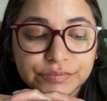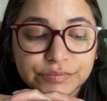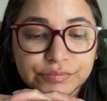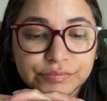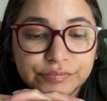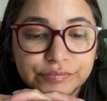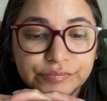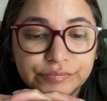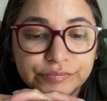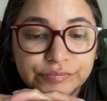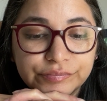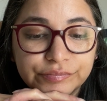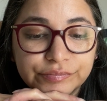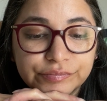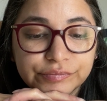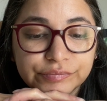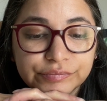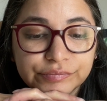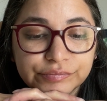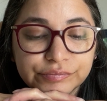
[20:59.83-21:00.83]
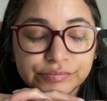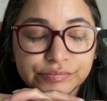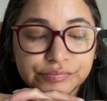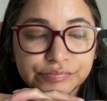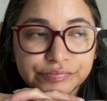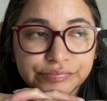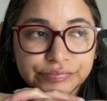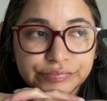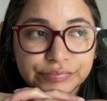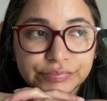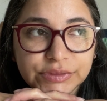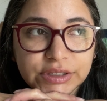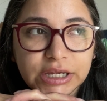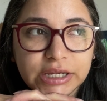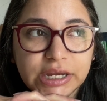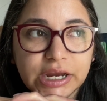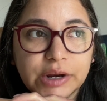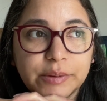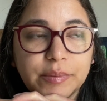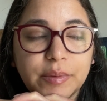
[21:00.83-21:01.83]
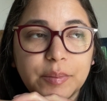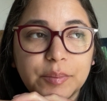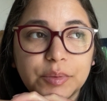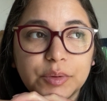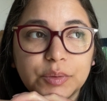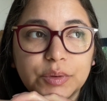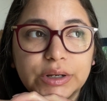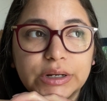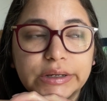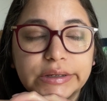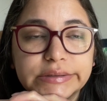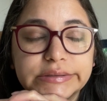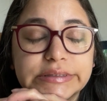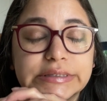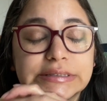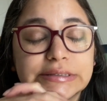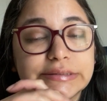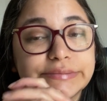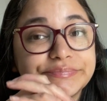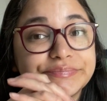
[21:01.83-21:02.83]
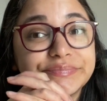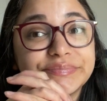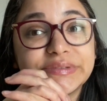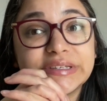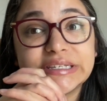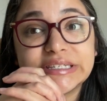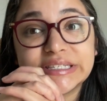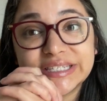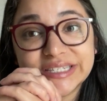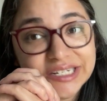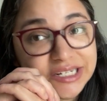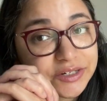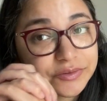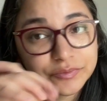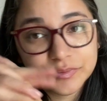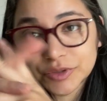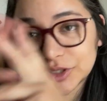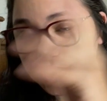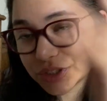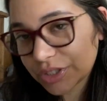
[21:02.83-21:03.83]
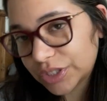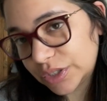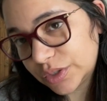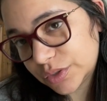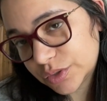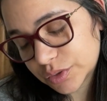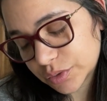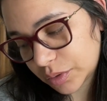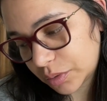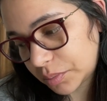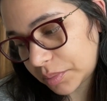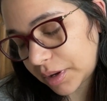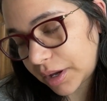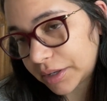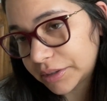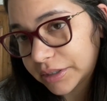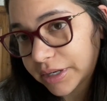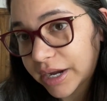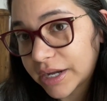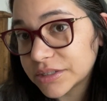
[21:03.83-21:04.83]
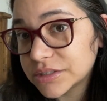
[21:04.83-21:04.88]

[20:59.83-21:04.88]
I can't remember what else. Listening, just the usual podcast,